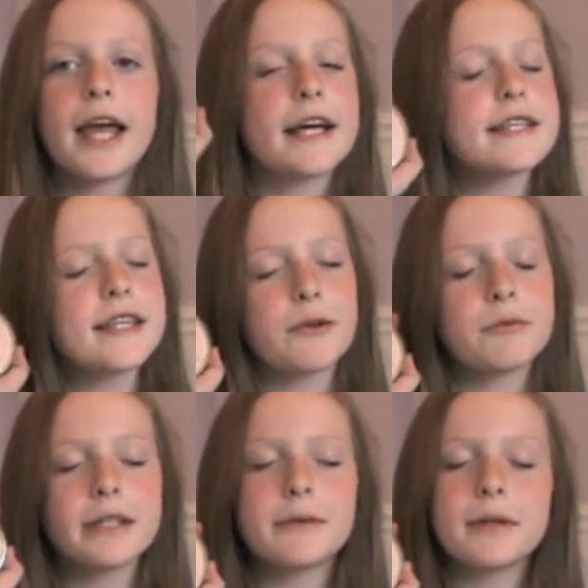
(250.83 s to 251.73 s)
I said that
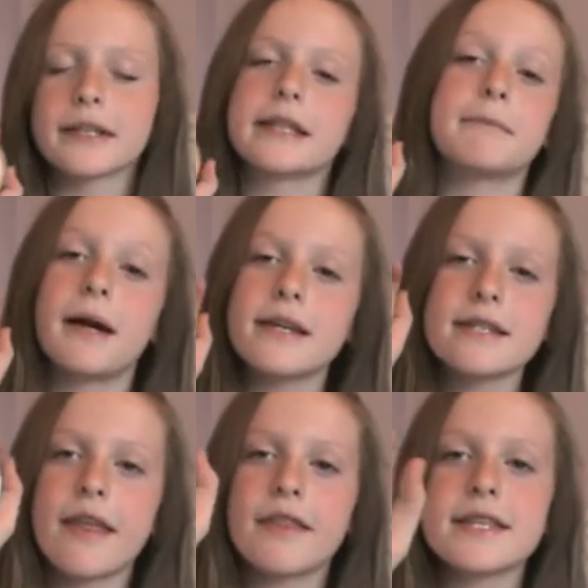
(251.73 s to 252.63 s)
really weirdly,
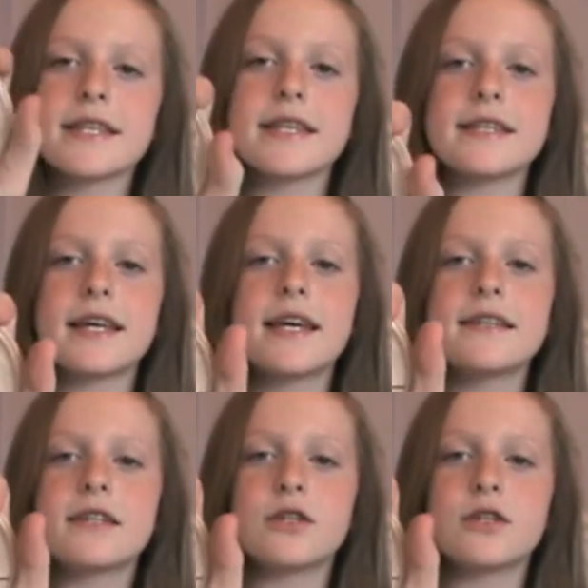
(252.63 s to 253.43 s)
but this is it.